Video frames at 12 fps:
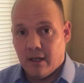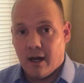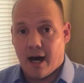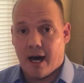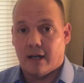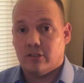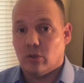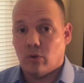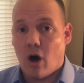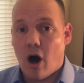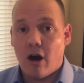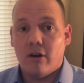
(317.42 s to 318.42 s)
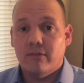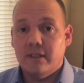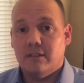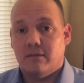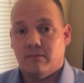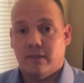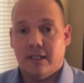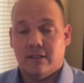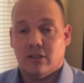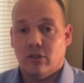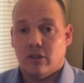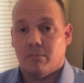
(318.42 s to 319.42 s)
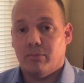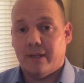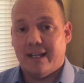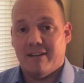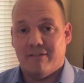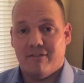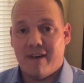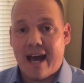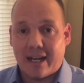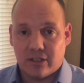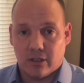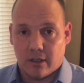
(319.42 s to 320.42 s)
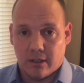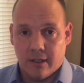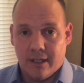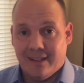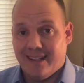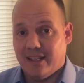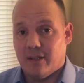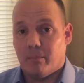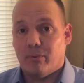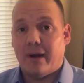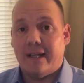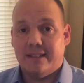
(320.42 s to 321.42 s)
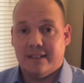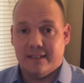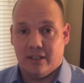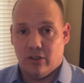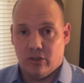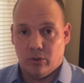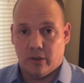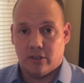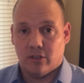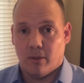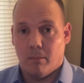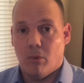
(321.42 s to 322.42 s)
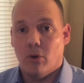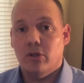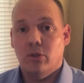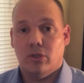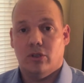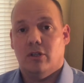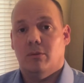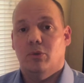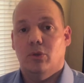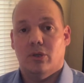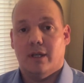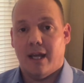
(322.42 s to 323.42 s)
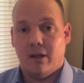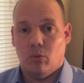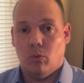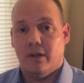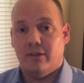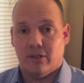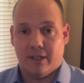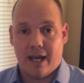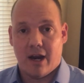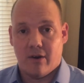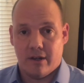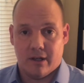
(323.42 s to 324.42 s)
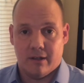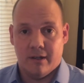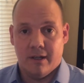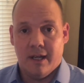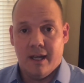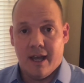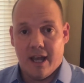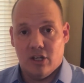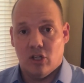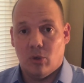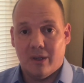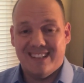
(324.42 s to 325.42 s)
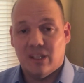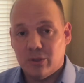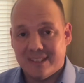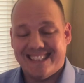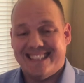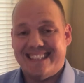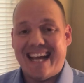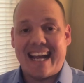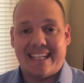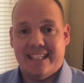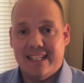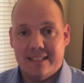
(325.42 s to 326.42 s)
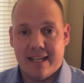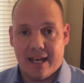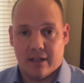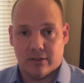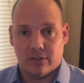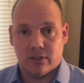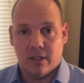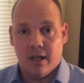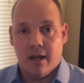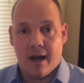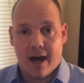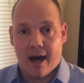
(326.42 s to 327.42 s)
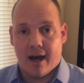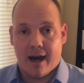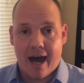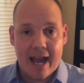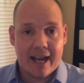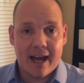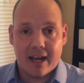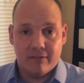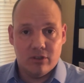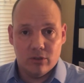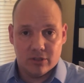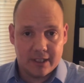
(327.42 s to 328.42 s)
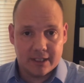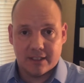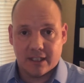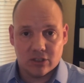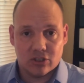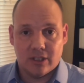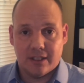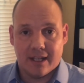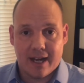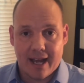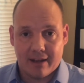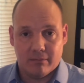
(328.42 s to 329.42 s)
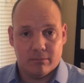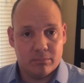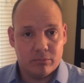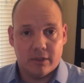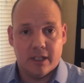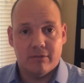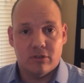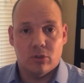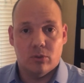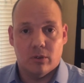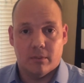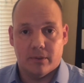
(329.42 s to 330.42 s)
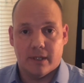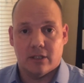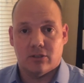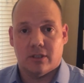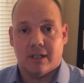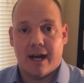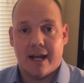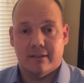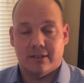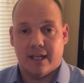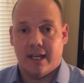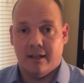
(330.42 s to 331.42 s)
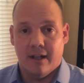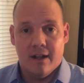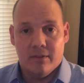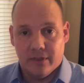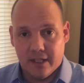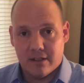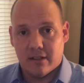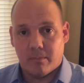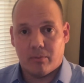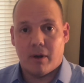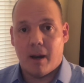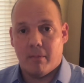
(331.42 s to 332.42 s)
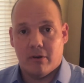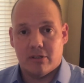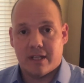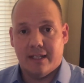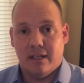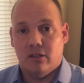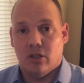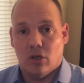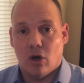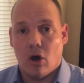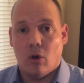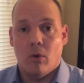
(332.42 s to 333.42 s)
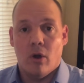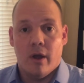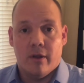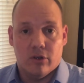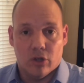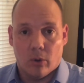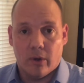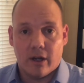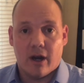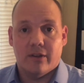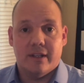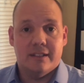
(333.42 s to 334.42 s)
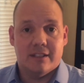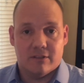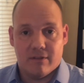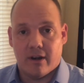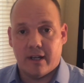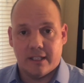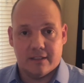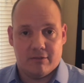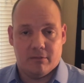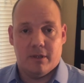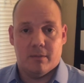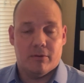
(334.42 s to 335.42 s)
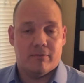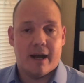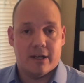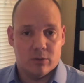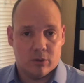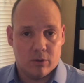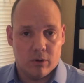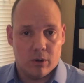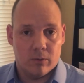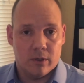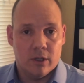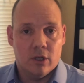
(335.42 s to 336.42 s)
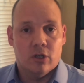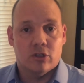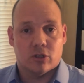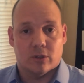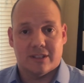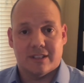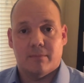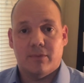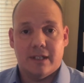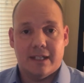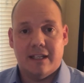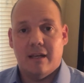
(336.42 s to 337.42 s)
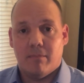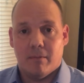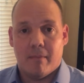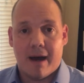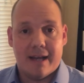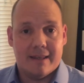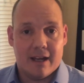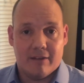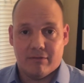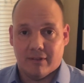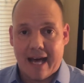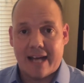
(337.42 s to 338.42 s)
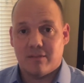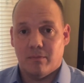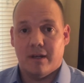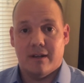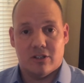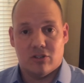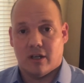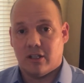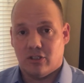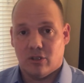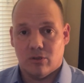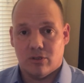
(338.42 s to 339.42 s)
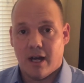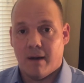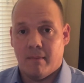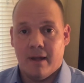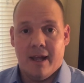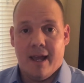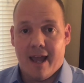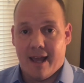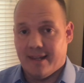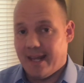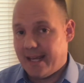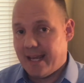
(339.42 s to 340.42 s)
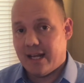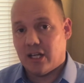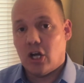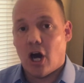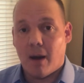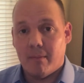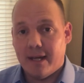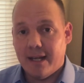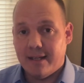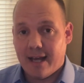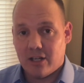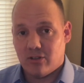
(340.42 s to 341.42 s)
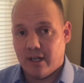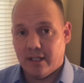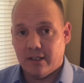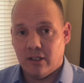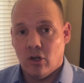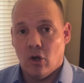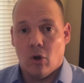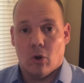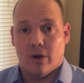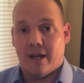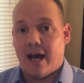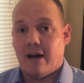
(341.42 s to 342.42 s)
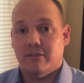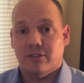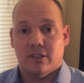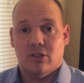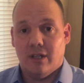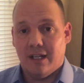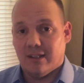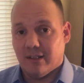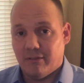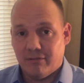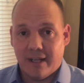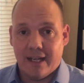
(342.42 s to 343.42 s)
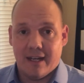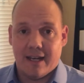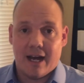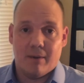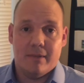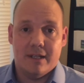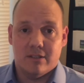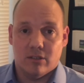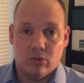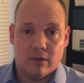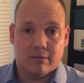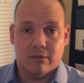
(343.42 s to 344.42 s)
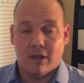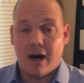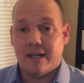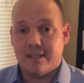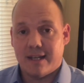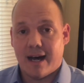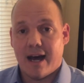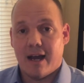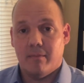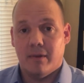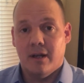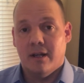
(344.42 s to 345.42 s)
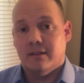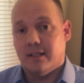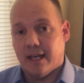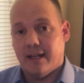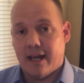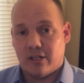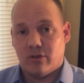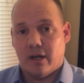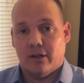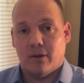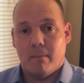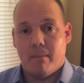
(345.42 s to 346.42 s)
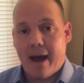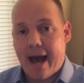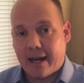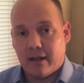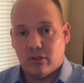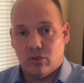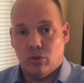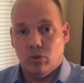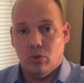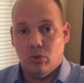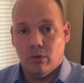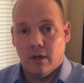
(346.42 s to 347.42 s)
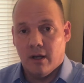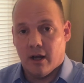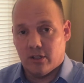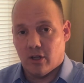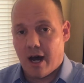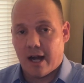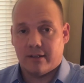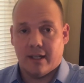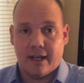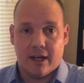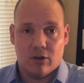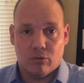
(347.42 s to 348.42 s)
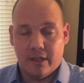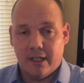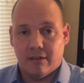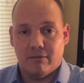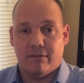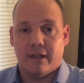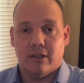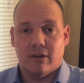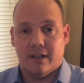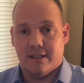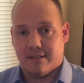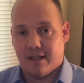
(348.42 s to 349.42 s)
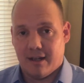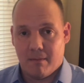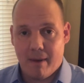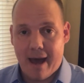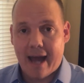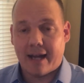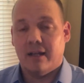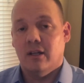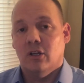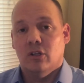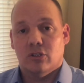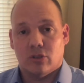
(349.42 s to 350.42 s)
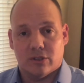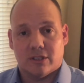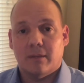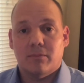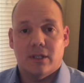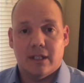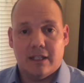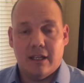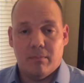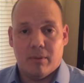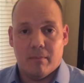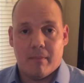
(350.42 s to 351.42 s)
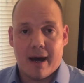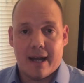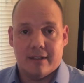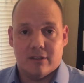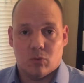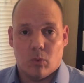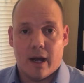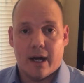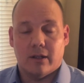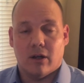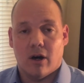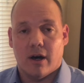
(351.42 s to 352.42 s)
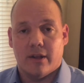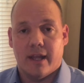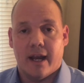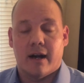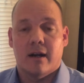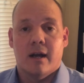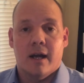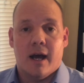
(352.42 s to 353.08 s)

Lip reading: So all of these things are going to play a factor in the pricing that you're doing. So the more you can communicate with your carrier and knowing those exact details, I kind of use an Excel sheet that I give to a potential client saying, these are the parameters I need to know. Knowing all these, it's very easy for me to provide you a quote. So it's something to keep in mind that if last minute a truck shows up and they can't accommodate that trailer, or now all of a sudden you need a lift gate, it now means that you have lost time to get that trailer back to a dock. They got to reconfigure it and send it back. So it's something to keep in mind as well on there.